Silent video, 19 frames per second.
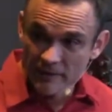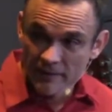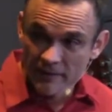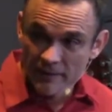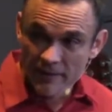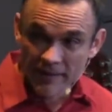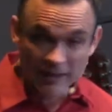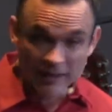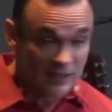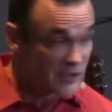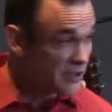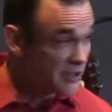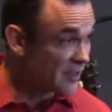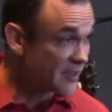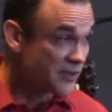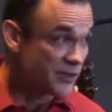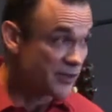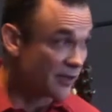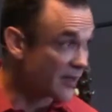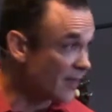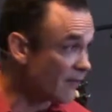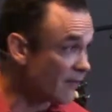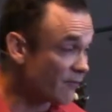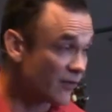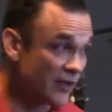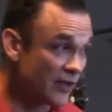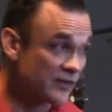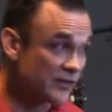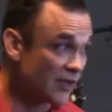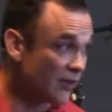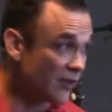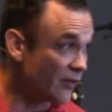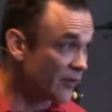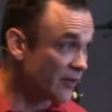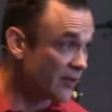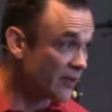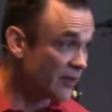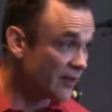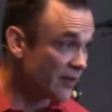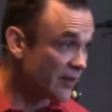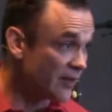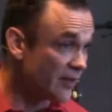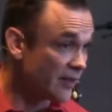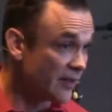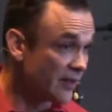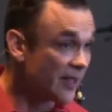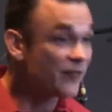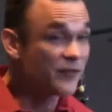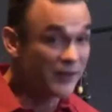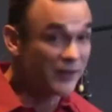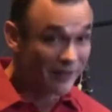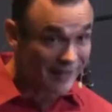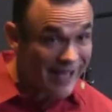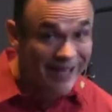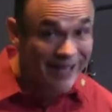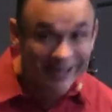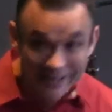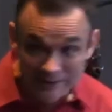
it adjusts your comfort zone. If you let it,